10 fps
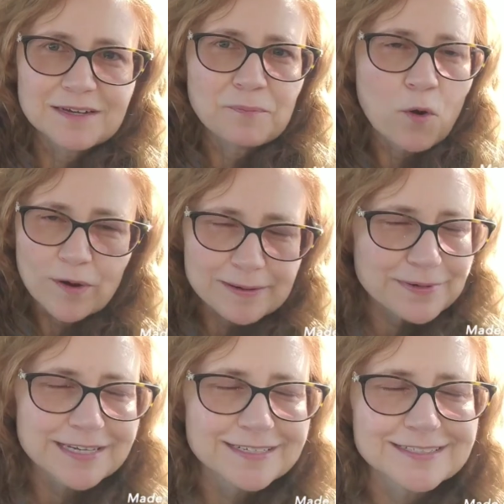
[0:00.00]

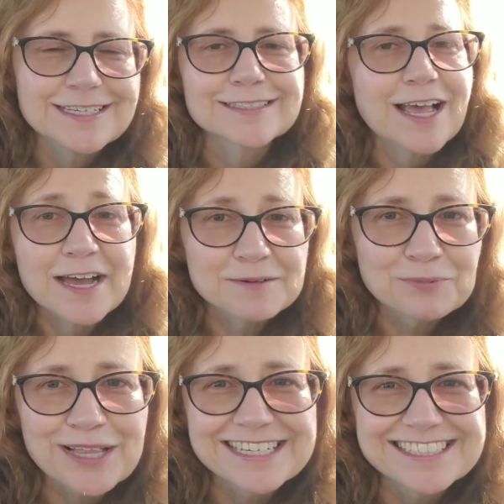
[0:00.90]
appointments as
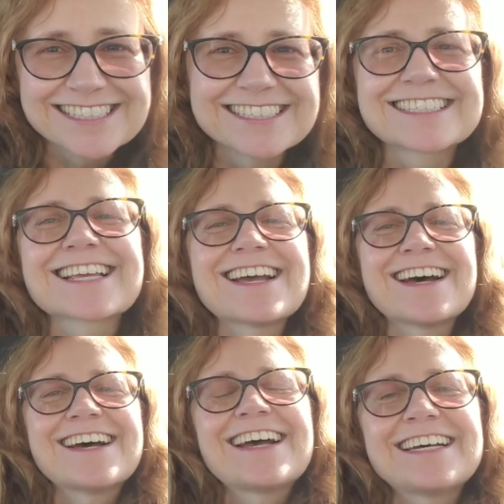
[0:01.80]
unpleasant
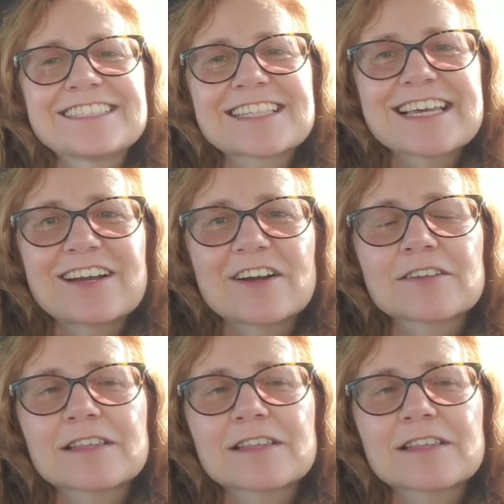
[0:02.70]
uh, as they are.